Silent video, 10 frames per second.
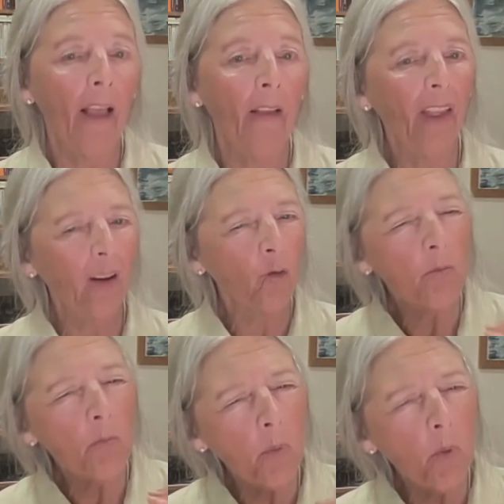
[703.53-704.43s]
And that
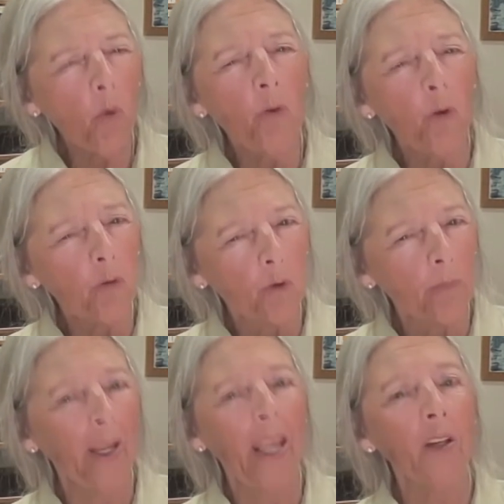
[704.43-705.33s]
removal
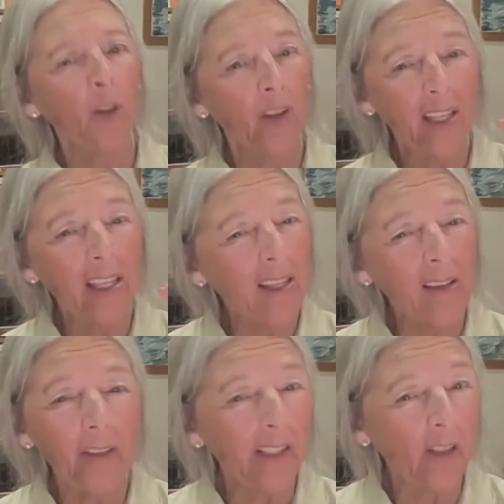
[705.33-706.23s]
from nature,
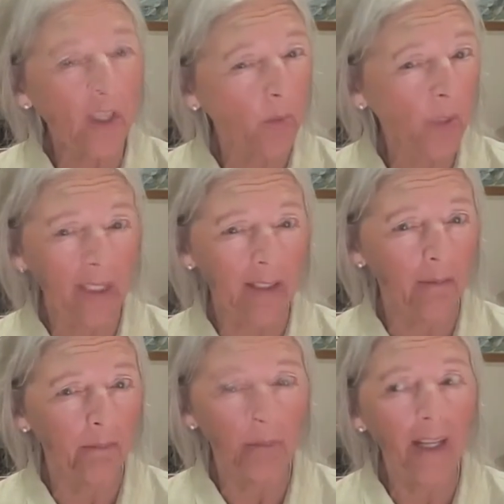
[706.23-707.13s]
even in
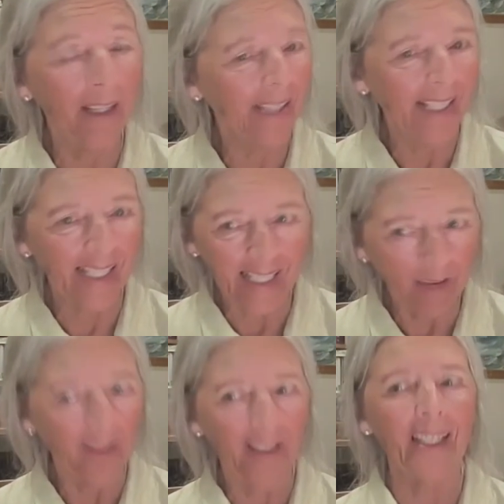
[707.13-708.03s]
Sweden by the
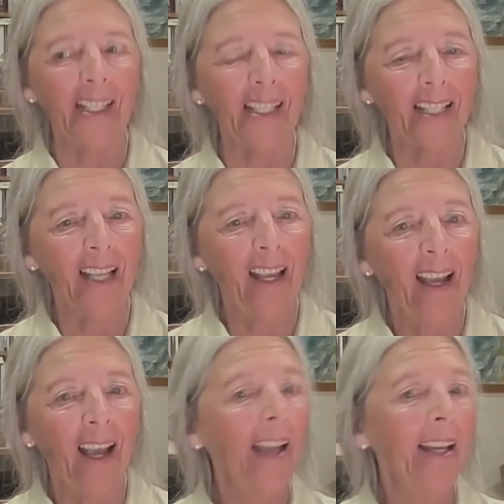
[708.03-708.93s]
70s,
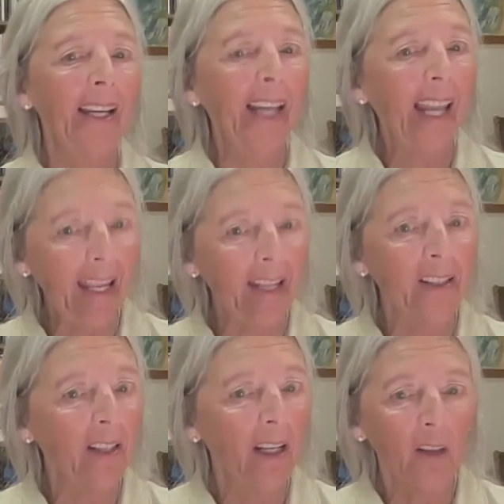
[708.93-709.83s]
had
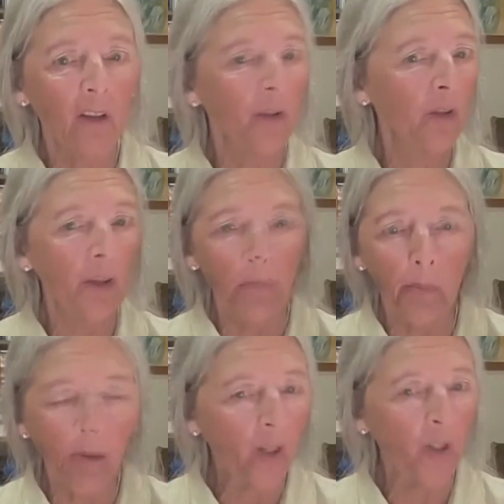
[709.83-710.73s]
led to
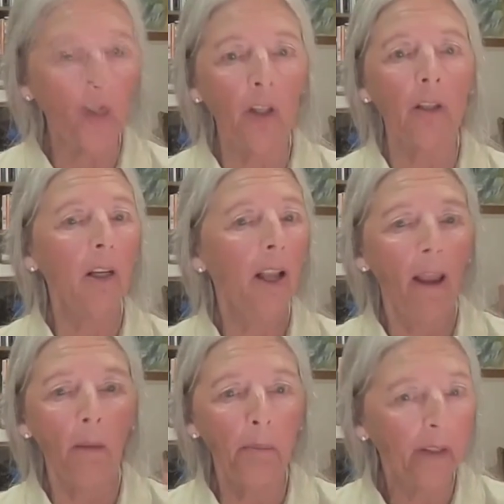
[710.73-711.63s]
depression,
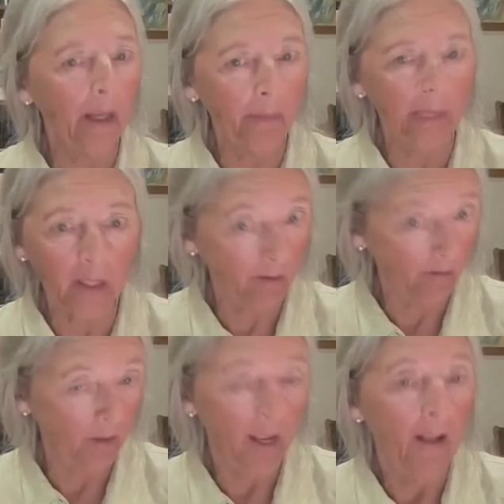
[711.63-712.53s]
epidemics of,